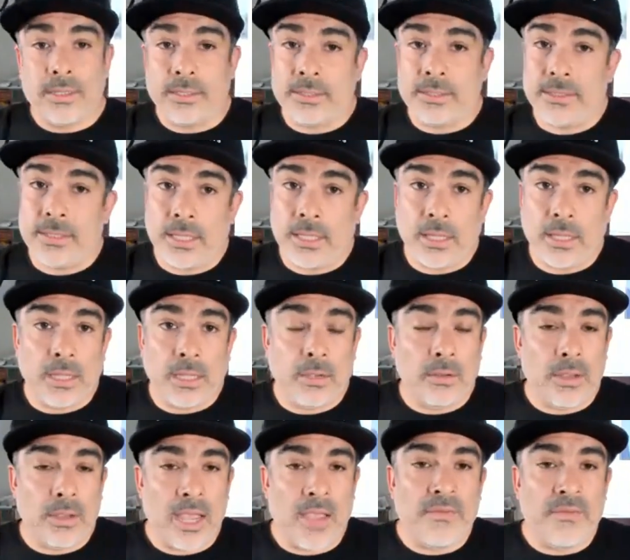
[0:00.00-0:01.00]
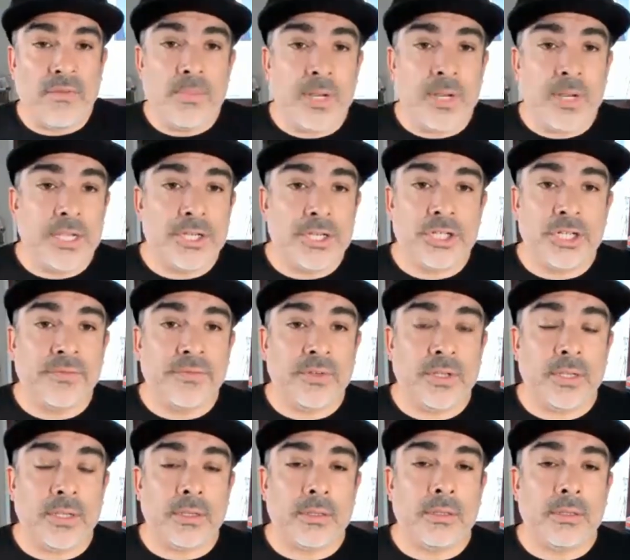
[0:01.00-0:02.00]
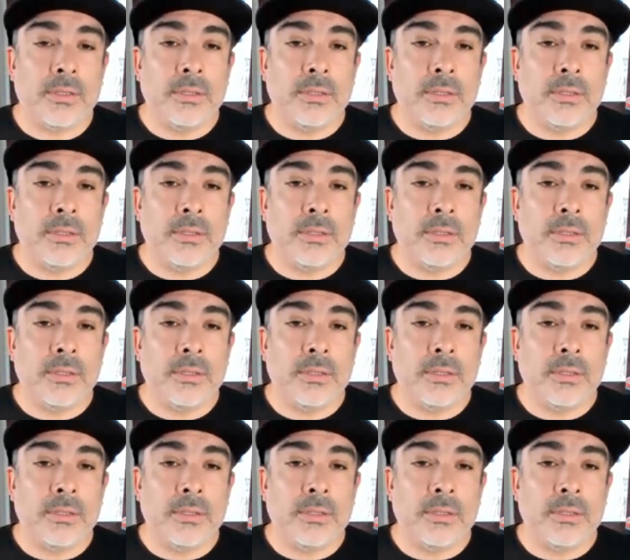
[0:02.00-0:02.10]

Zillow, everybody is shifting,